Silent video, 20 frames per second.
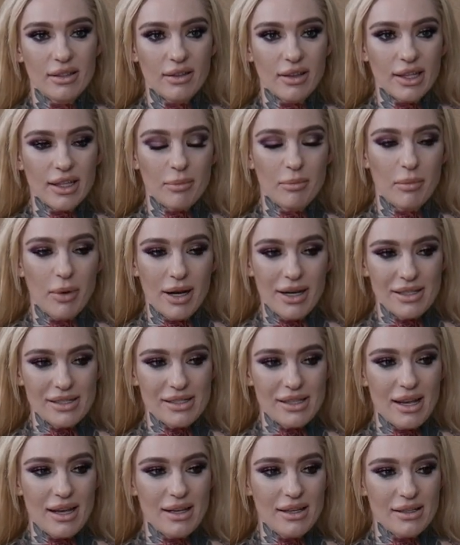like
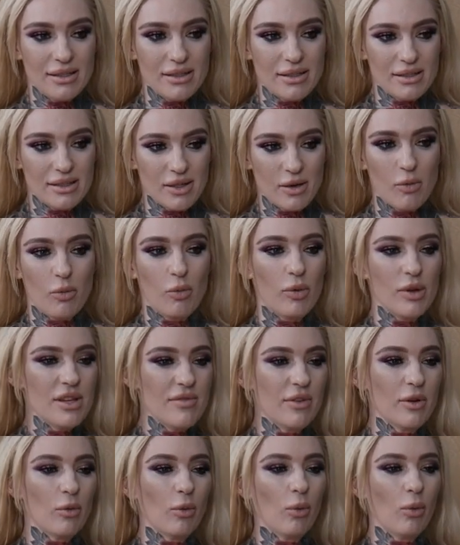mindset to
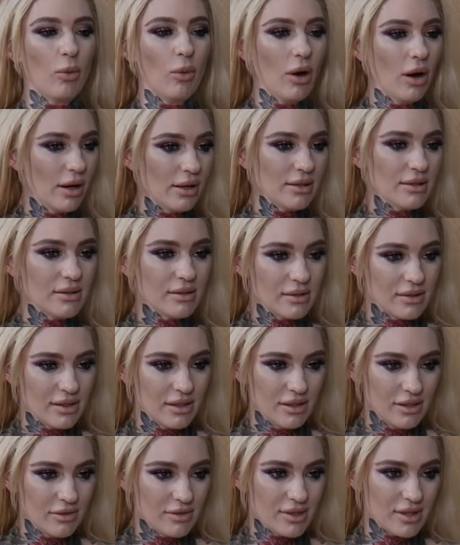even want to
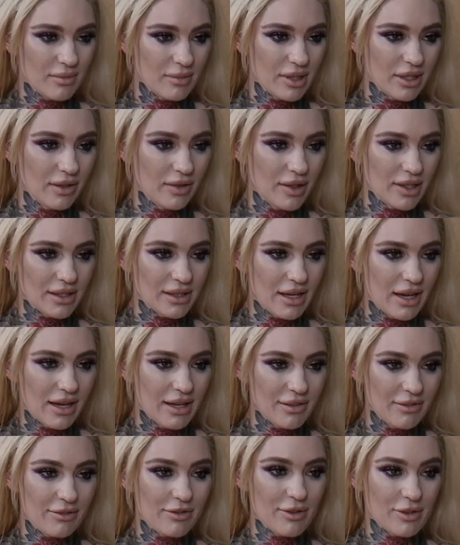do something like that
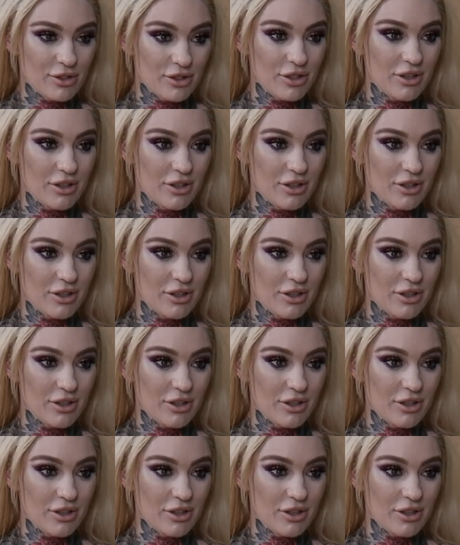for